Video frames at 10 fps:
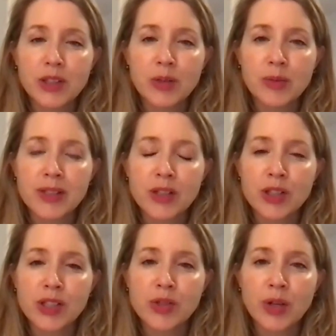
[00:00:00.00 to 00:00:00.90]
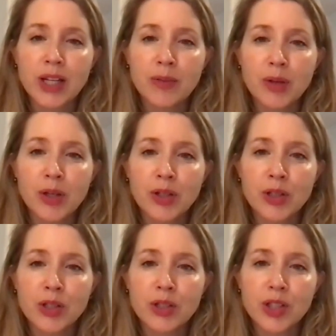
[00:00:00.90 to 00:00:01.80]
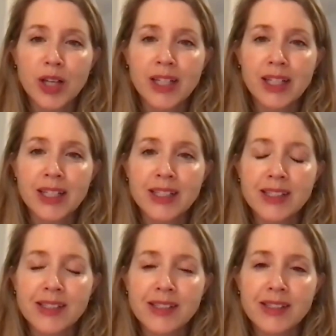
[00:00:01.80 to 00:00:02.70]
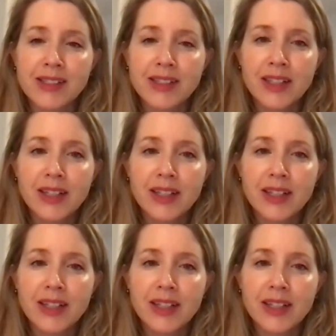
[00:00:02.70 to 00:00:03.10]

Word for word: Cuba's largest trading partner, China is